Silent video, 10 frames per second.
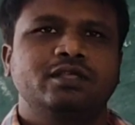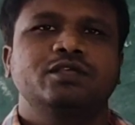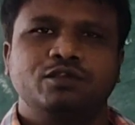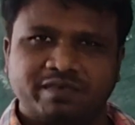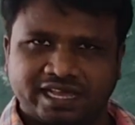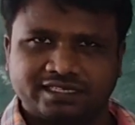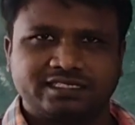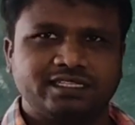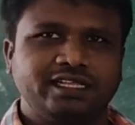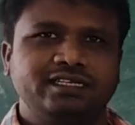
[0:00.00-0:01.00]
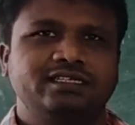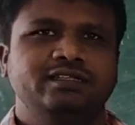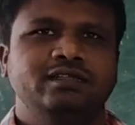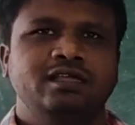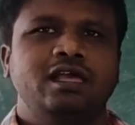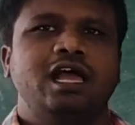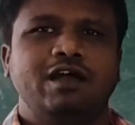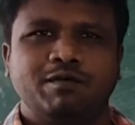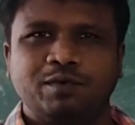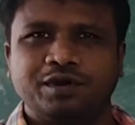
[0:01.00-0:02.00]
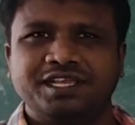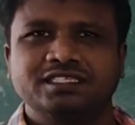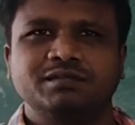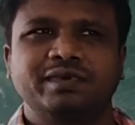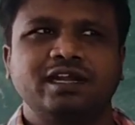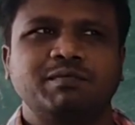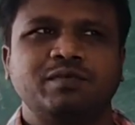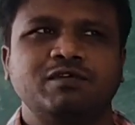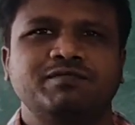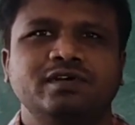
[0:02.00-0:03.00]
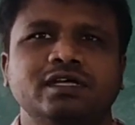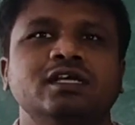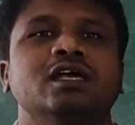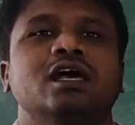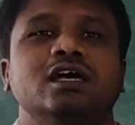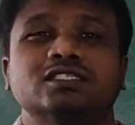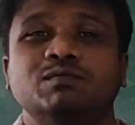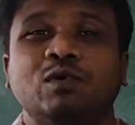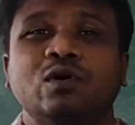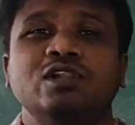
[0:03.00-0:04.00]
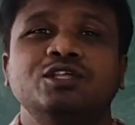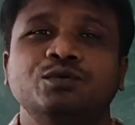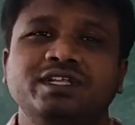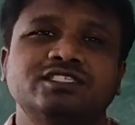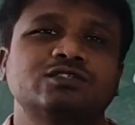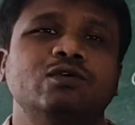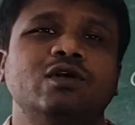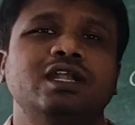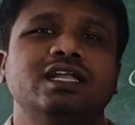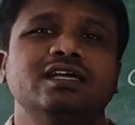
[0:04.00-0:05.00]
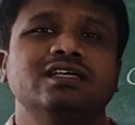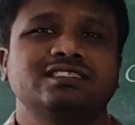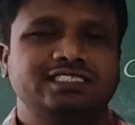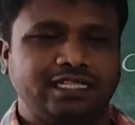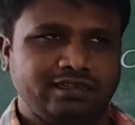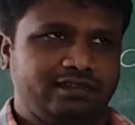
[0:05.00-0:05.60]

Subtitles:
You may answer that our body is made up of a small units called a cell.